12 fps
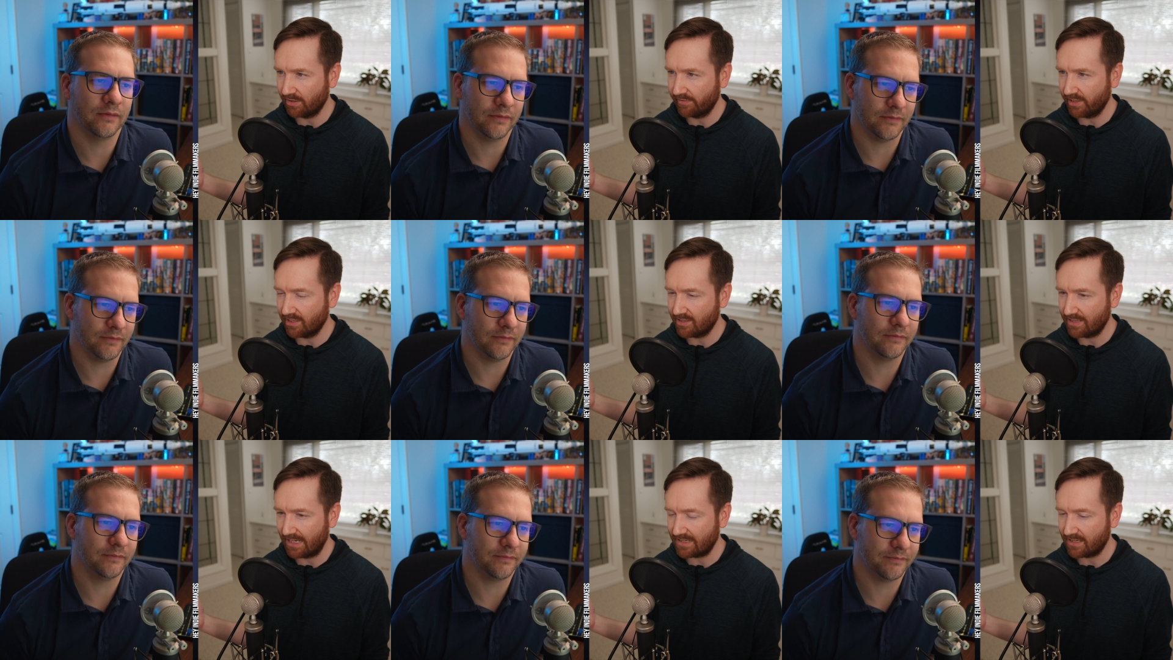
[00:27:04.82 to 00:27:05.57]
Speaker 1: DVDs.
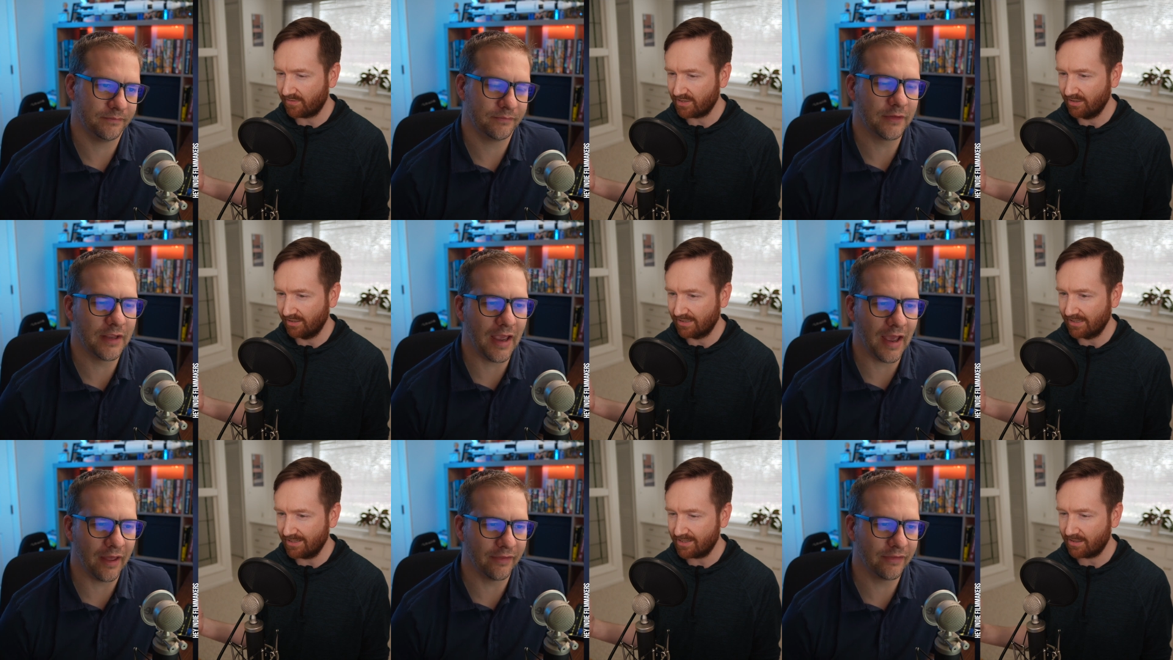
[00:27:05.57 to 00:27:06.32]
Does that stuff still
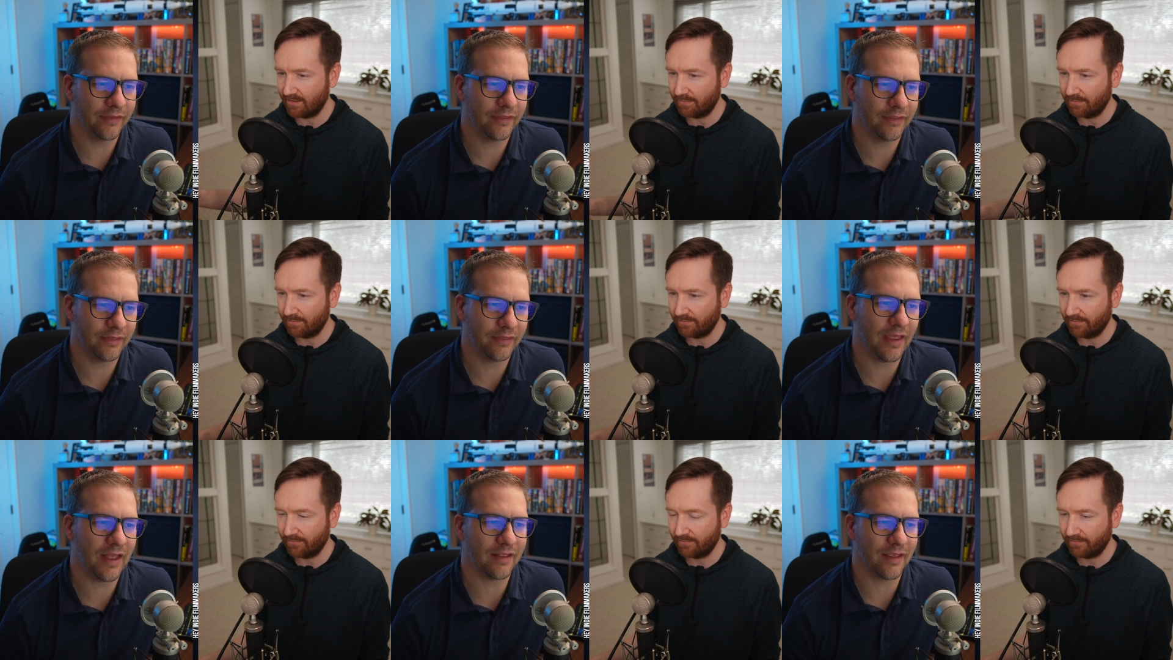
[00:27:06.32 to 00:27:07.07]
yeah, exist?
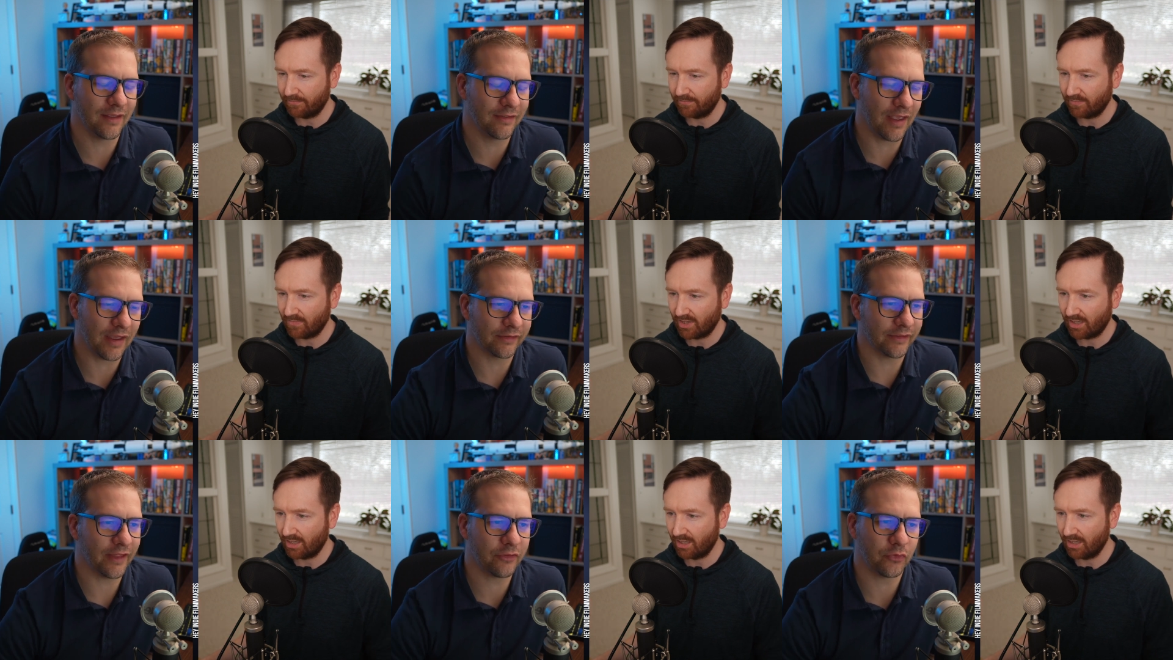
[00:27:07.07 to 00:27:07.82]
Speaker 2: That
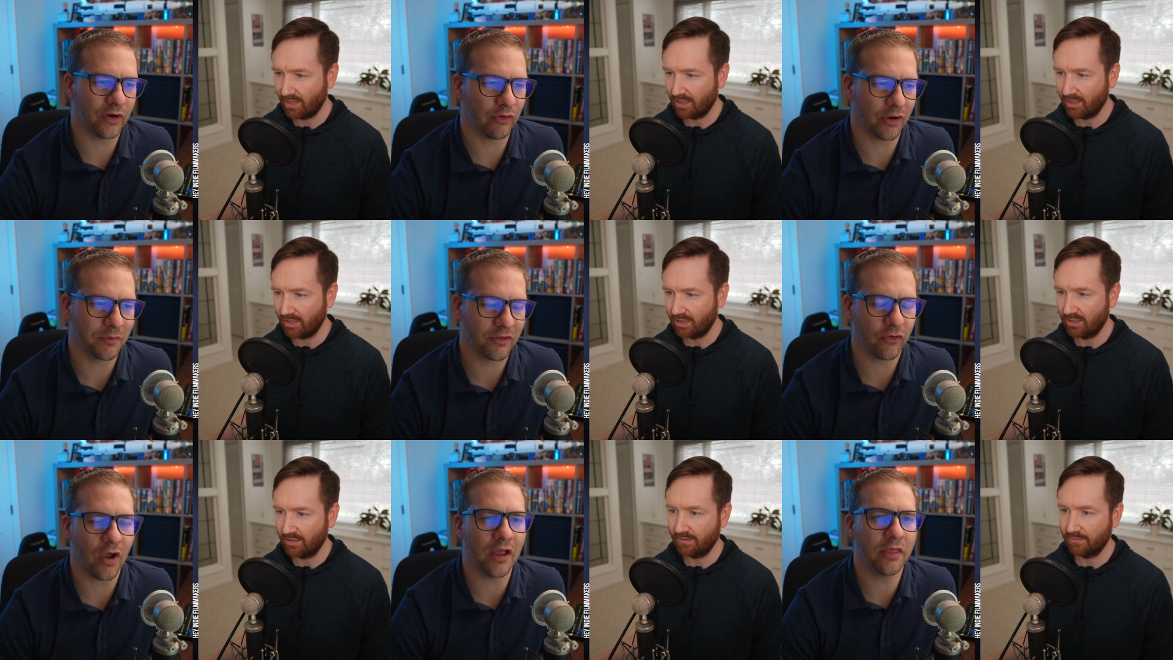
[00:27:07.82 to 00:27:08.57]
exactly. That's what I recommend.
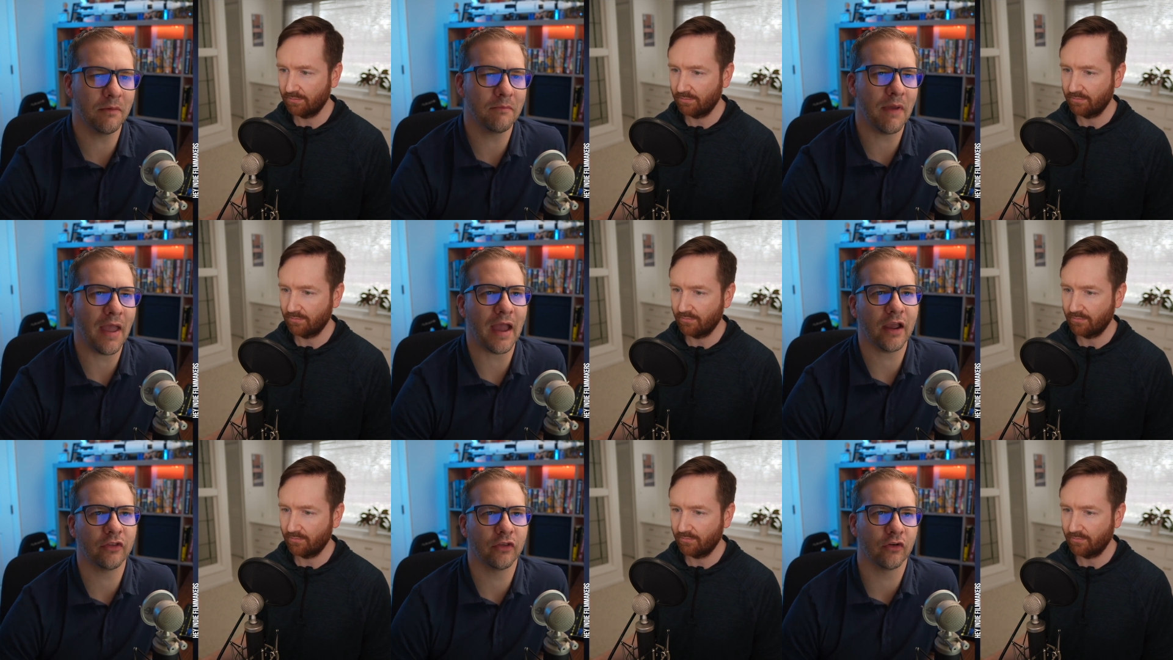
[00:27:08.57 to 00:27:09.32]
So on the
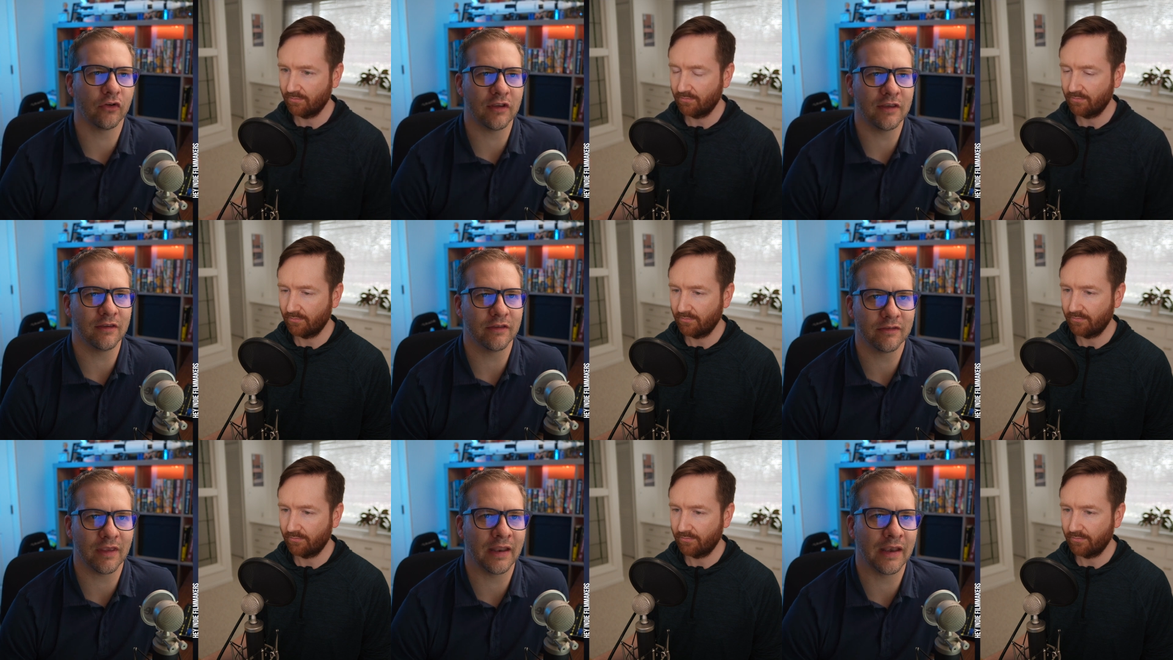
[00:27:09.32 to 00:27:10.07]
Mac there
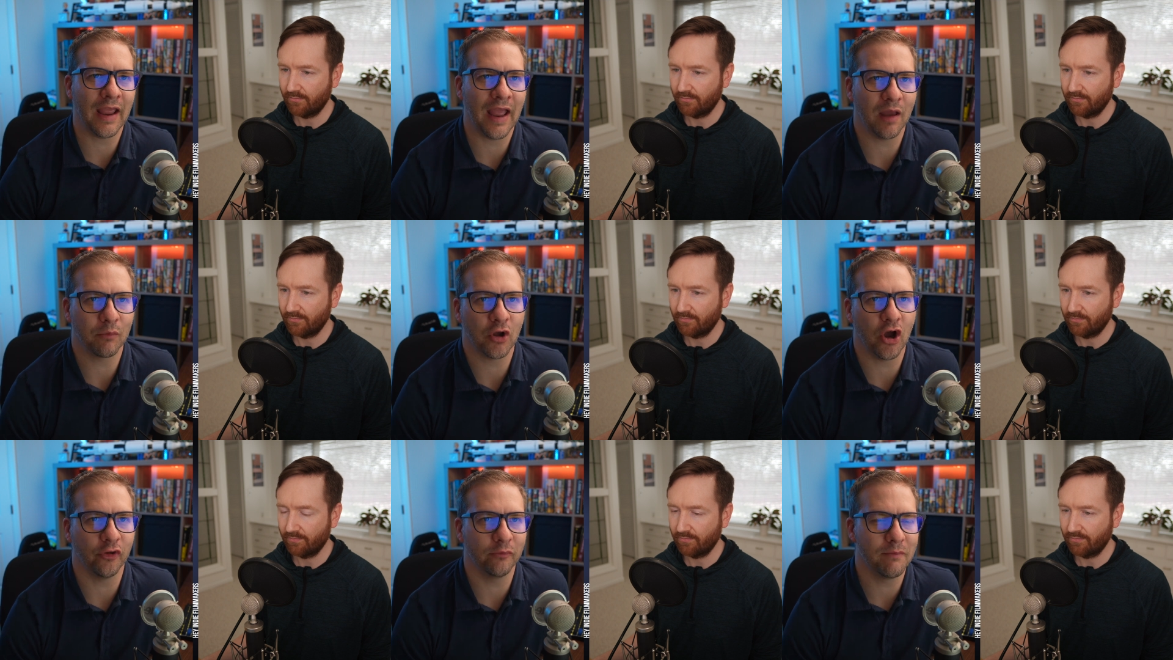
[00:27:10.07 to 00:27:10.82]
is an app
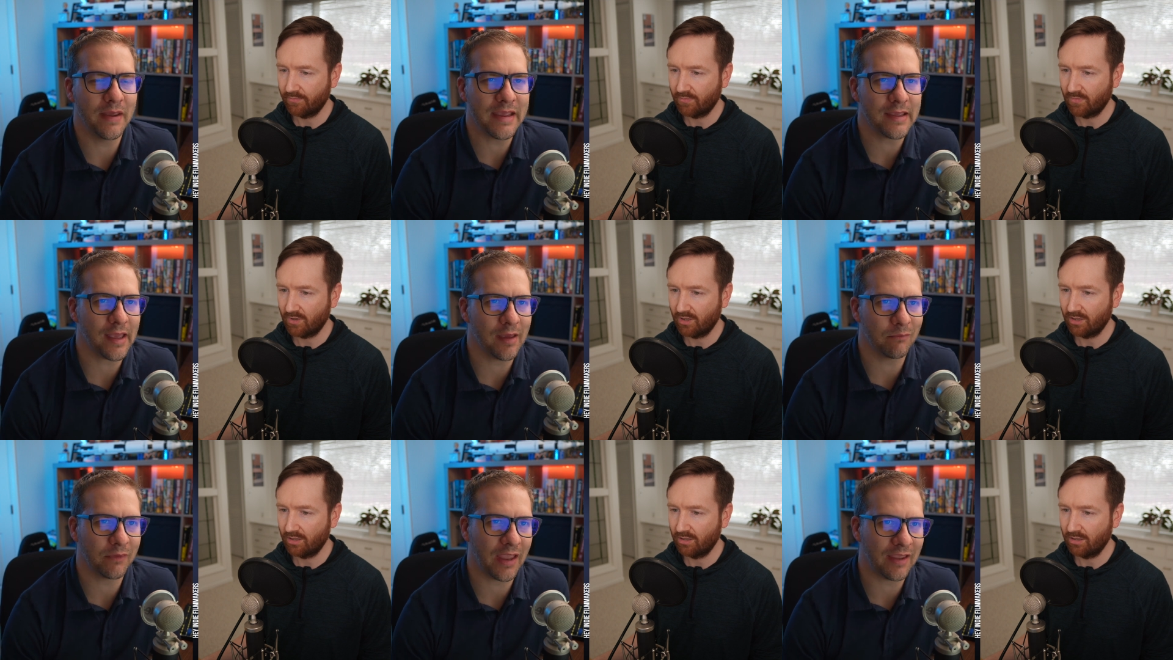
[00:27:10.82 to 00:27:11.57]
called
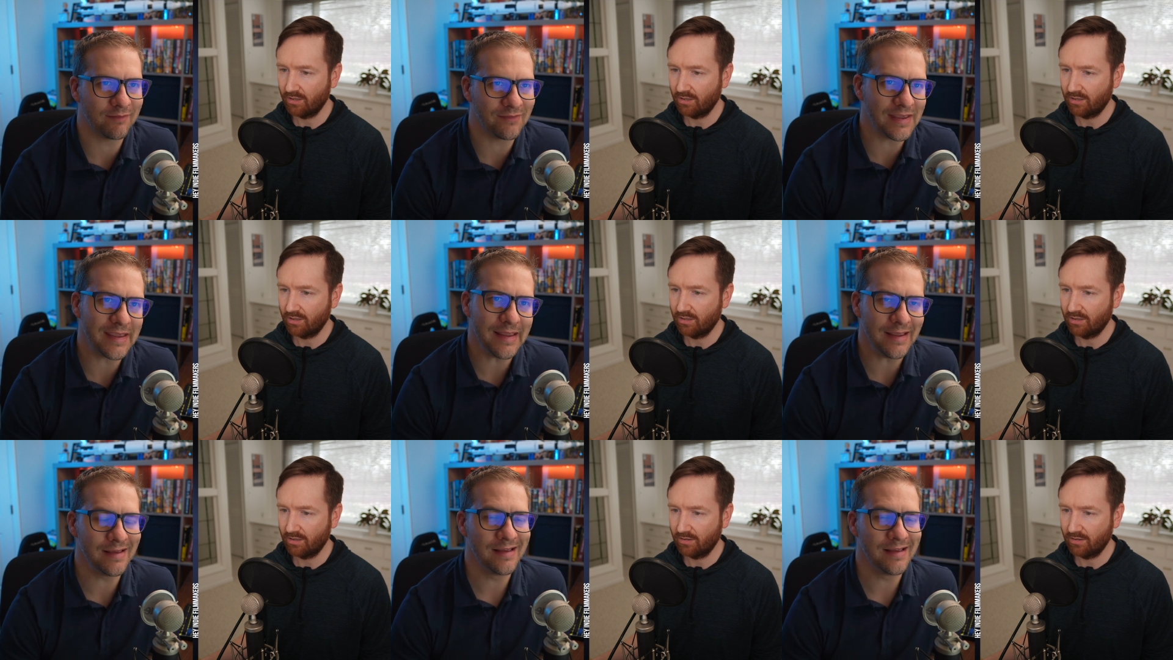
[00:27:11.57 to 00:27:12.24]
MakeMKV.